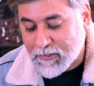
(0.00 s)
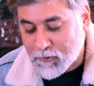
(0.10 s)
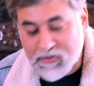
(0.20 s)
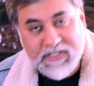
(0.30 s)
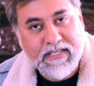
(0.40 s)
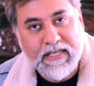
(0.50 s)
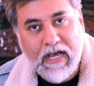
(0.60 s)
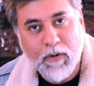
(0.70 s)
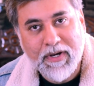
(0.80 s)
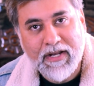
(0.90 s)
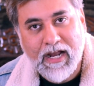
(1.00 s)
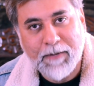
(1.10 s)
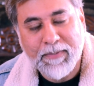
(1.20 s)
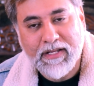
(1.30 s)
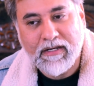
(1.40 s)
to see how it
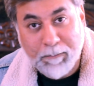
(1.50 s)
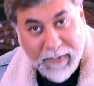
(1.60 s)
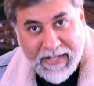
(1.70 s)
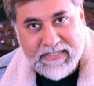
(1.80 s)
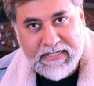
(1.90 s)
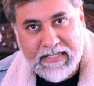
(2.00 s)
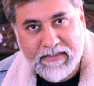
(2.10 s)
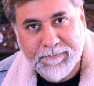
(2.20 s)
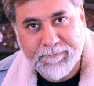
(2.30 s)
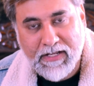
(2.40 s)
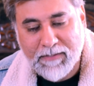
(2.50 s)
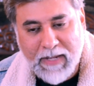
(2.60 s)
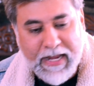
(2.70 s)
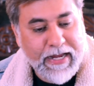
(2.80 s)
had been placed in the film.